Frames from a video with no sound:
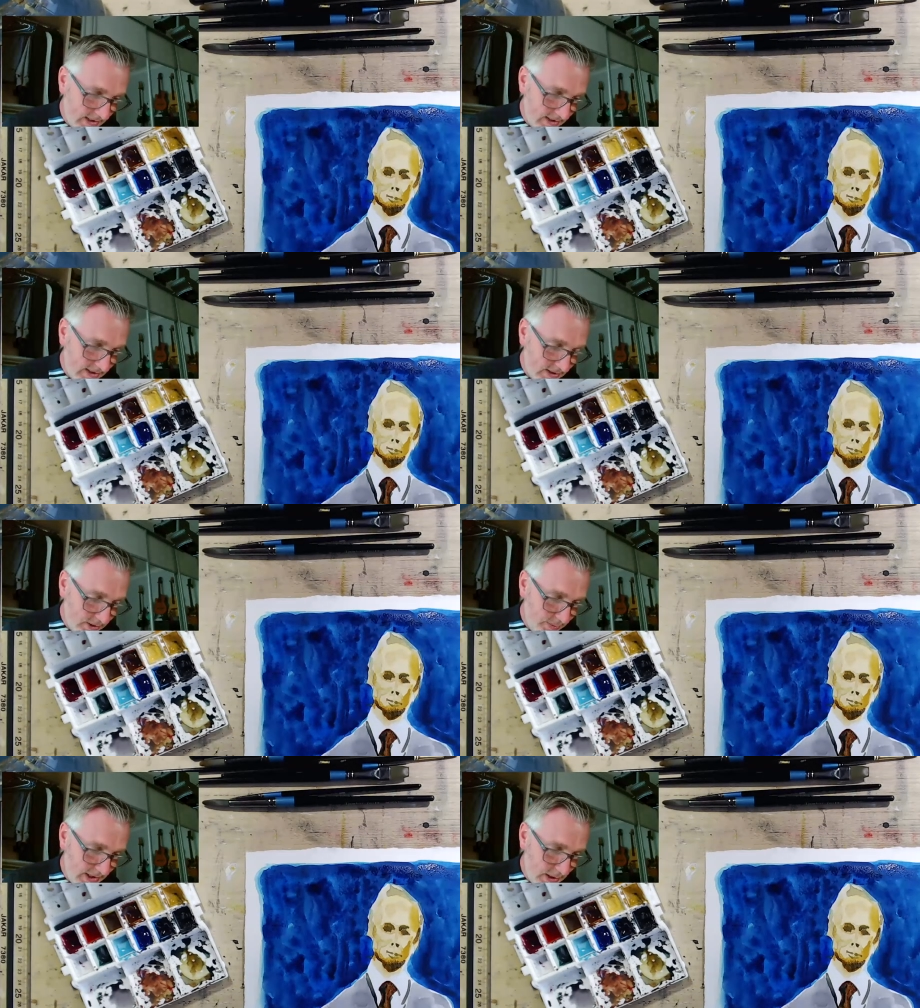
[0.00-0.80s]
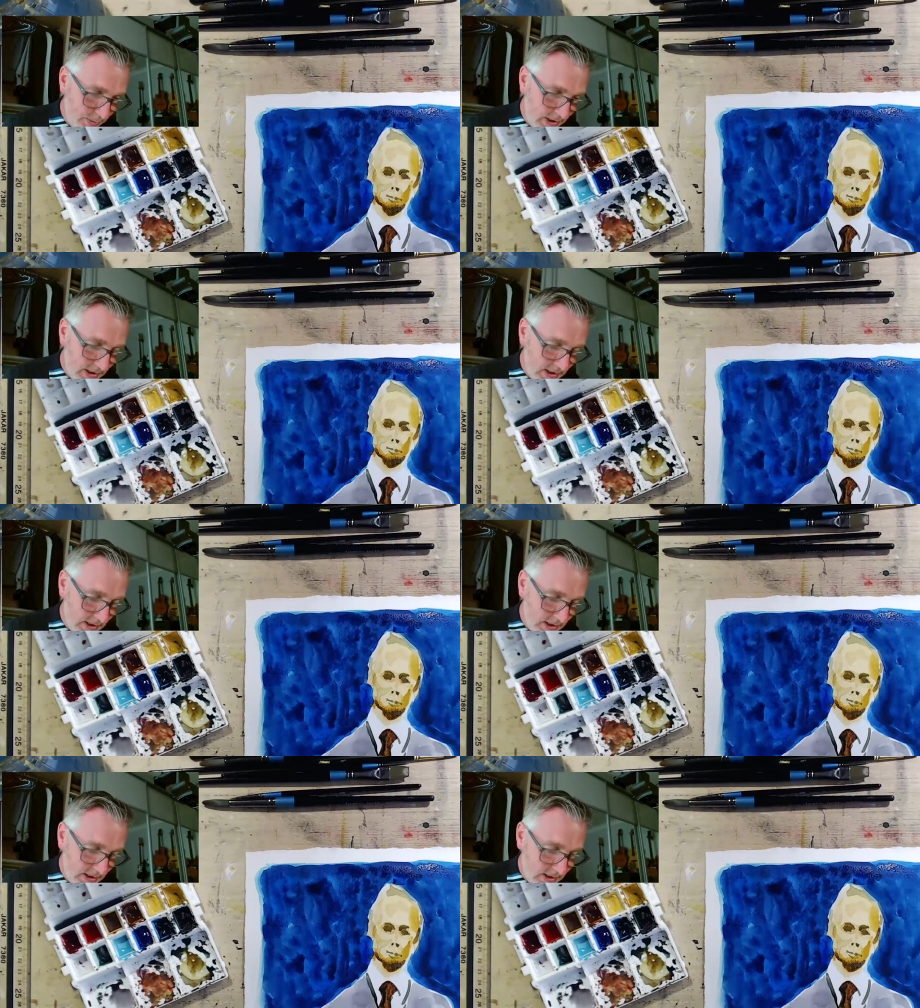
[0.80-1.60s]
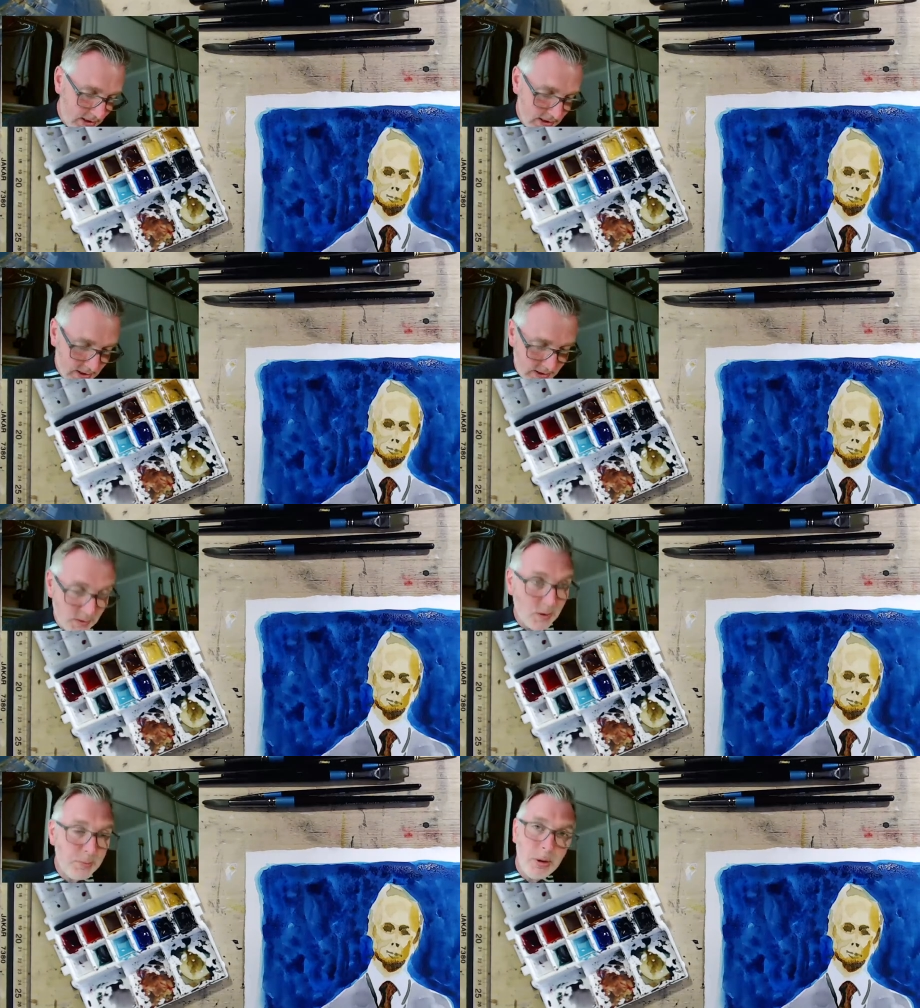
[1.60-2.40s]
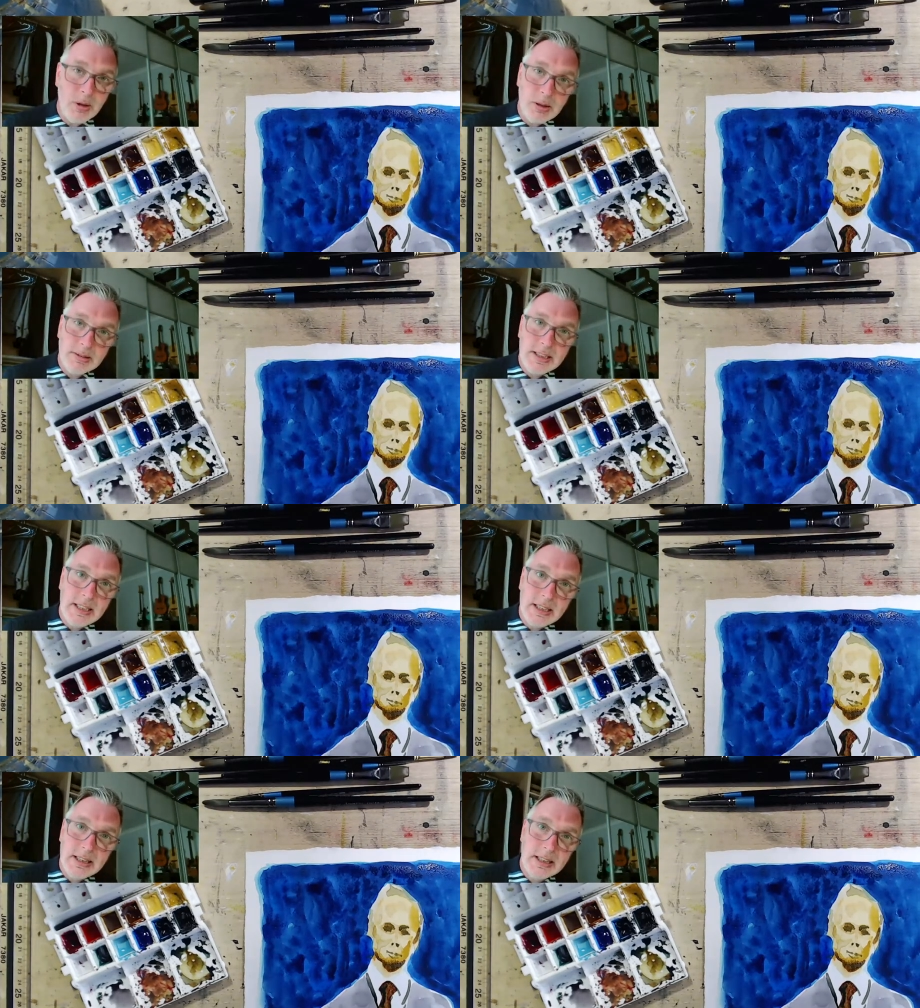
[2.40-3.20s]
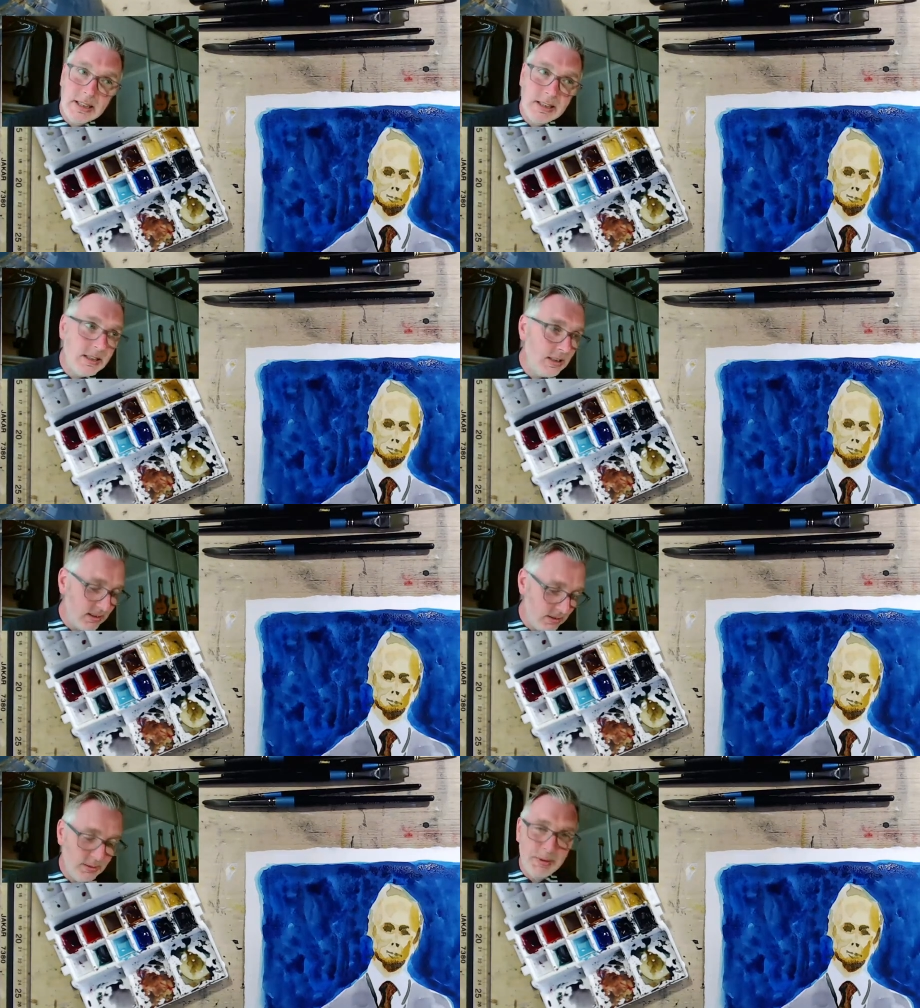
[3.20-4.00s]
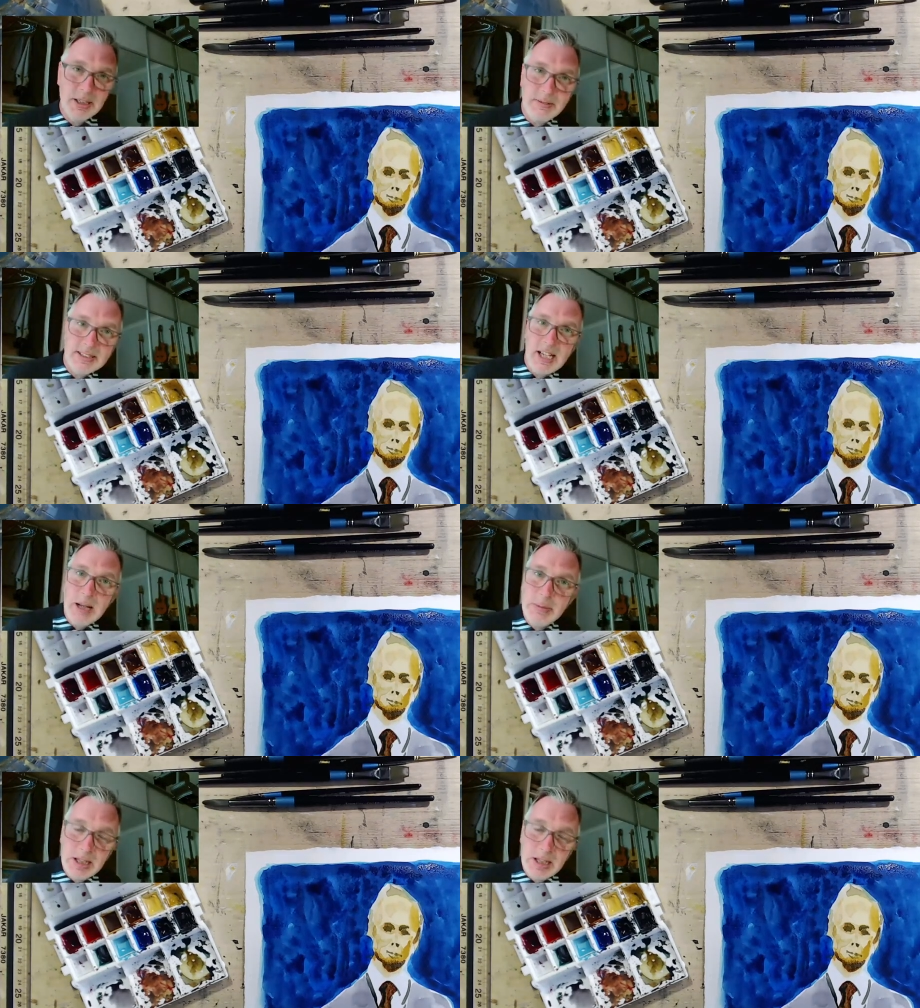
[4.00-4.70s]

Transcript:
Speaker 1: so maybe do I pause it? Do a bit of a time